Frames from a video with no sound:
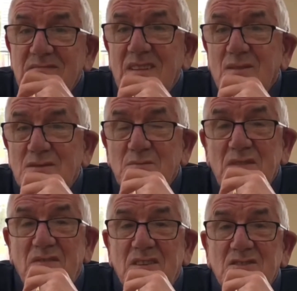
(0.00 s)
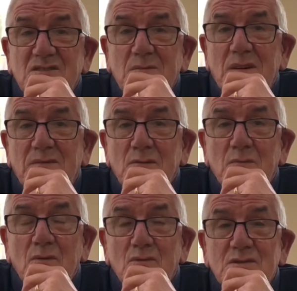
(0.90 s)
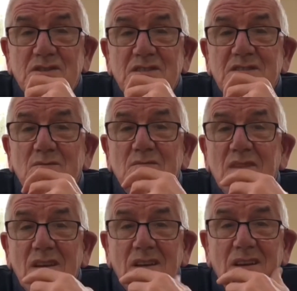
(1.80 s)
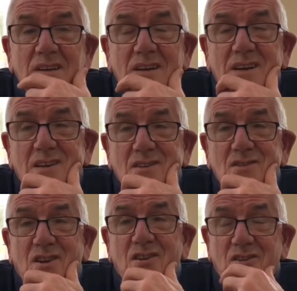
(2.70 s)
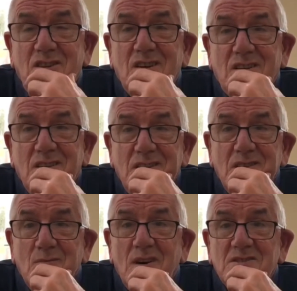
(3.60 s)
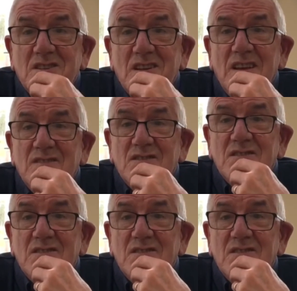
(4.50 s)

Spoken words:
that was me finished with my football season career. Once I left, and